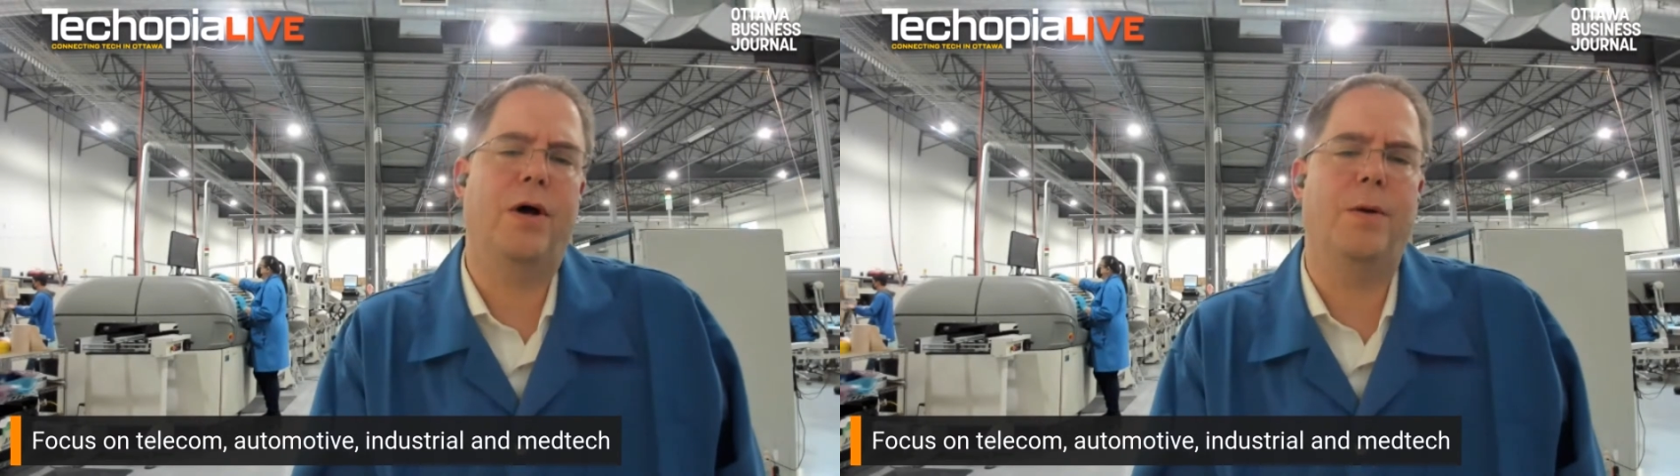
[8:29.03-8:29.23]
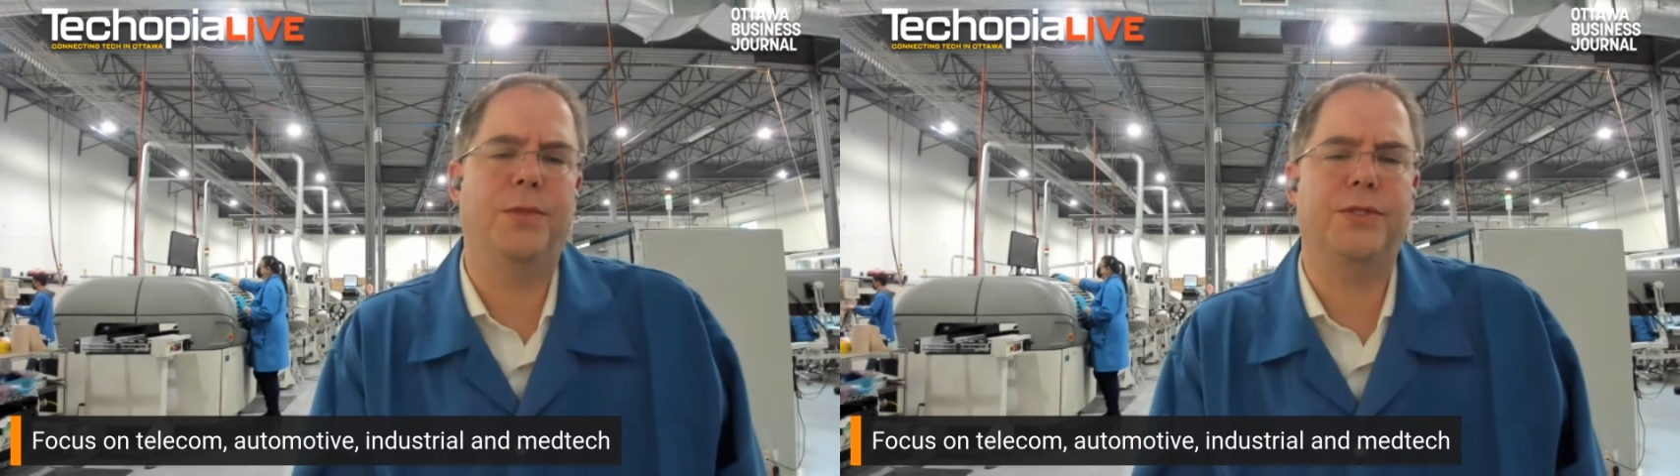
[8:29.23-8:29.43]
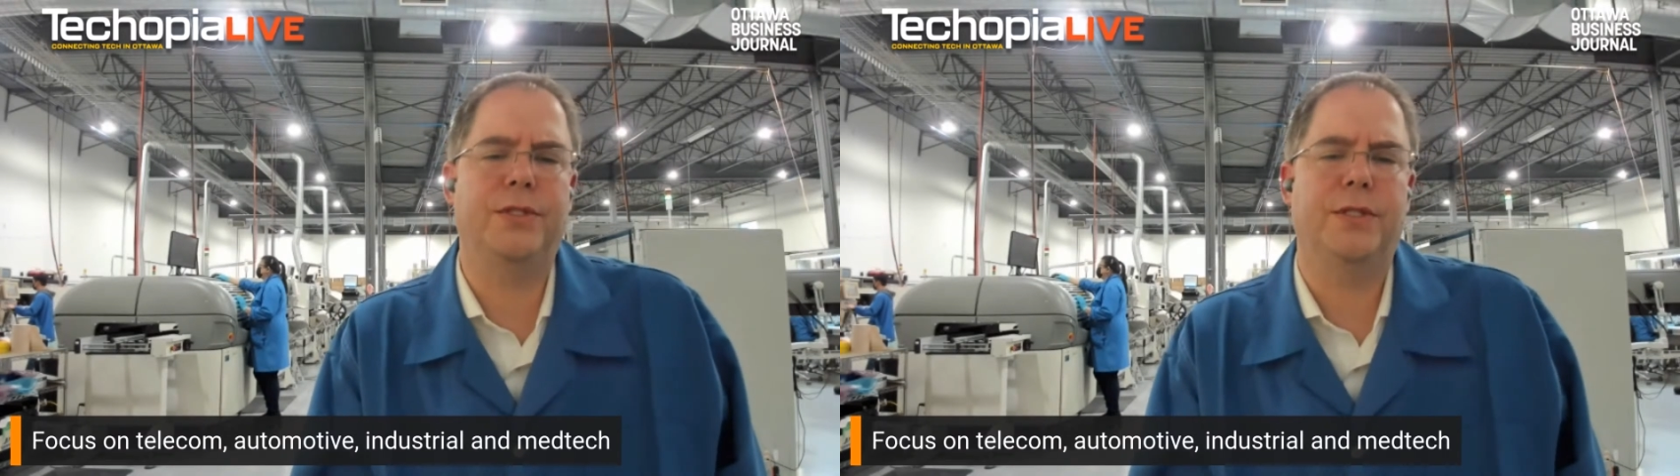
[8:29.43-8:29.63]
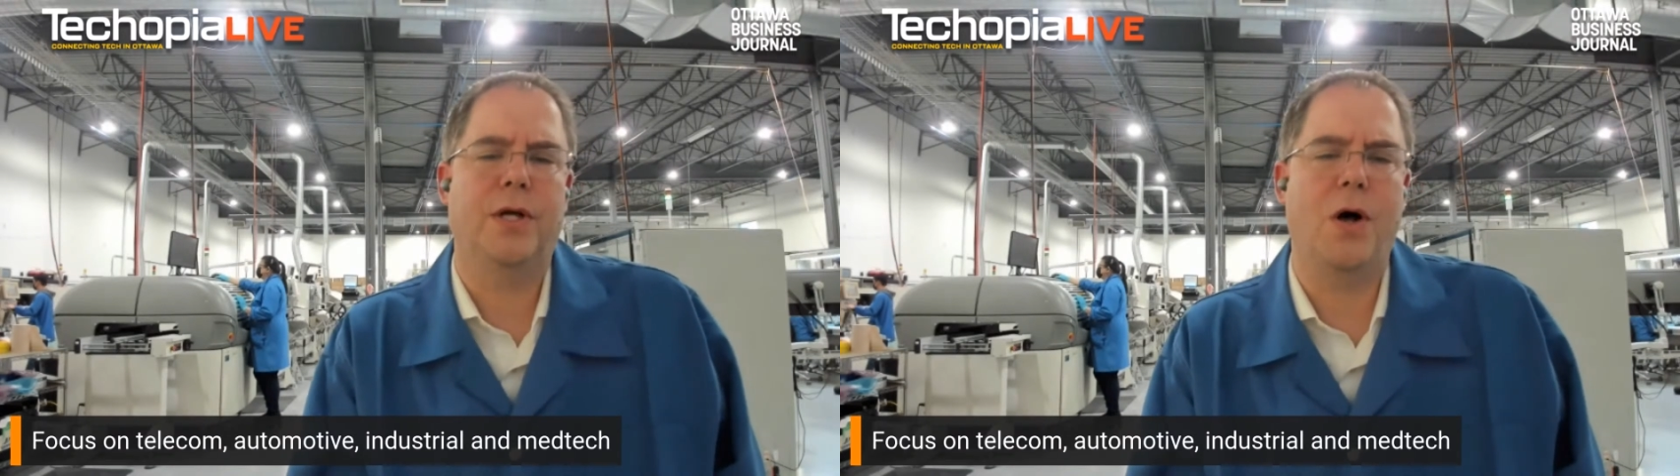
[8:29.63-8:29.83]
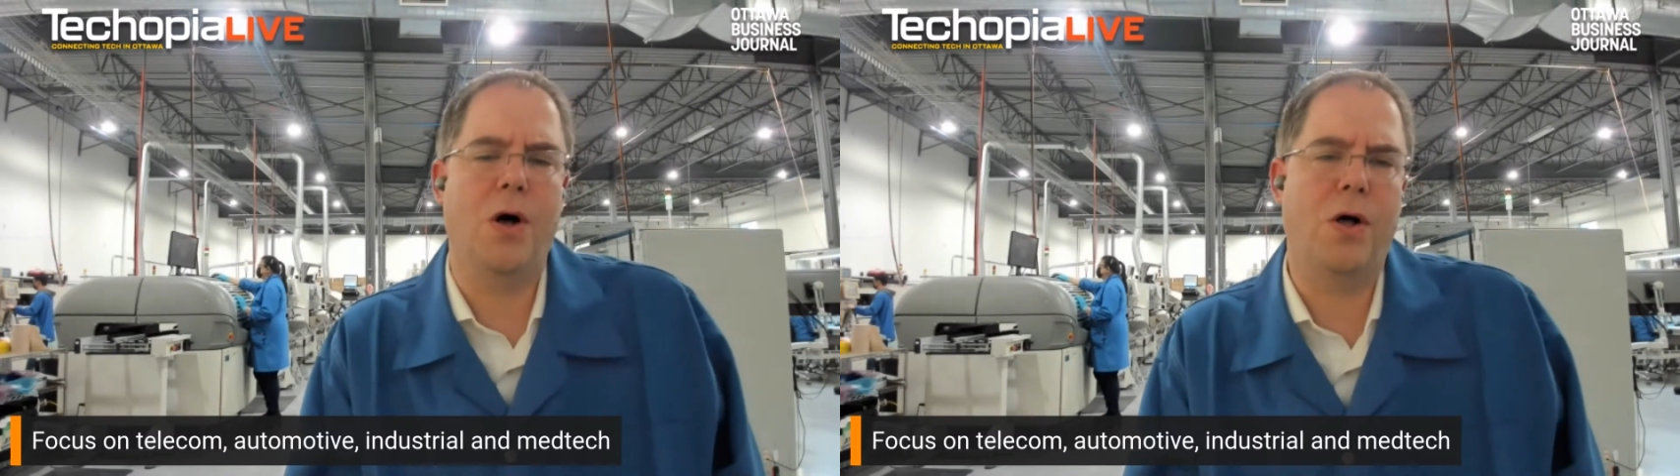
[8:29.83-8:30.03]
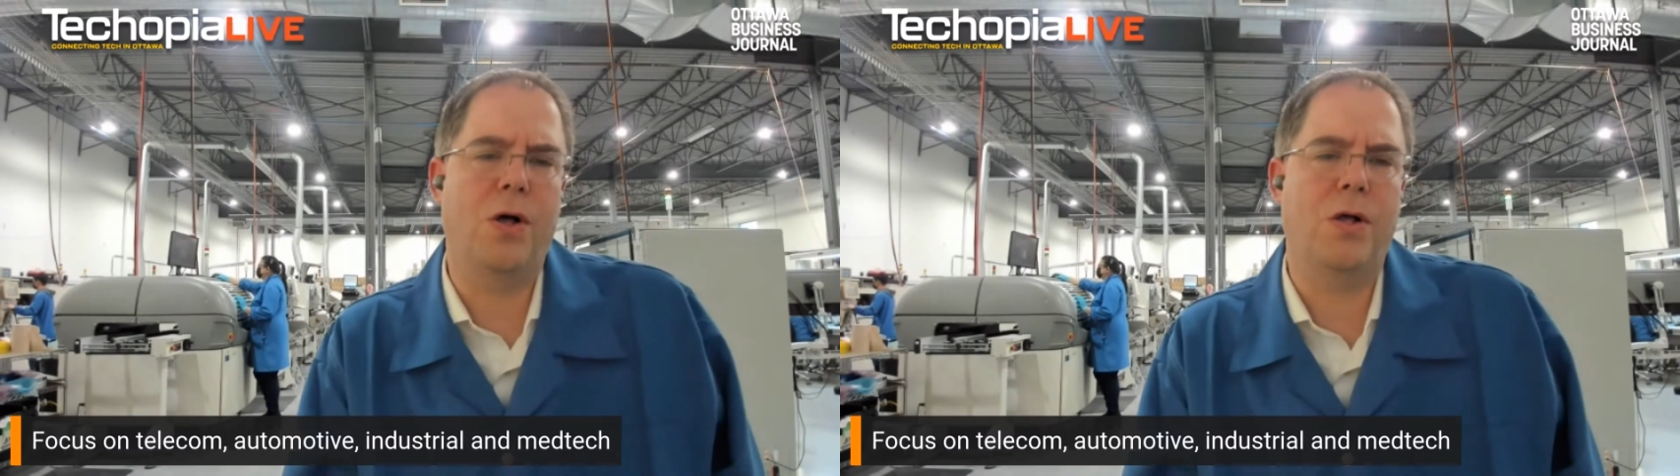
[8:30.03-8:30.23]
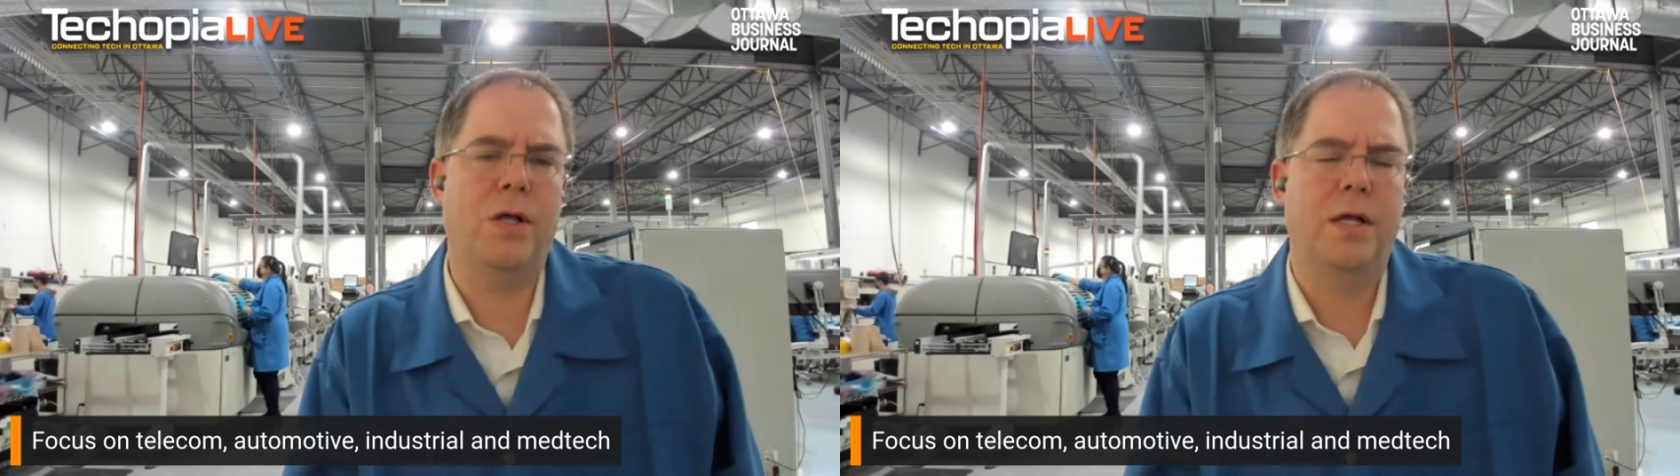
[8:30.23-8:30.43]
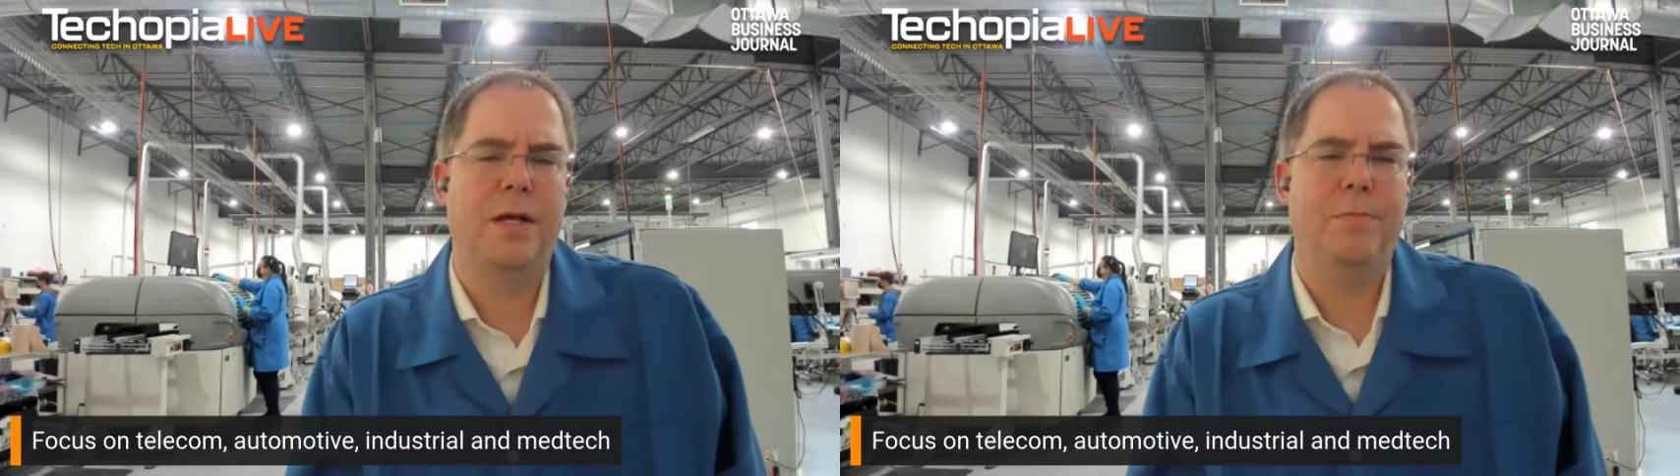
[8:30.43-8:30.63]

almost all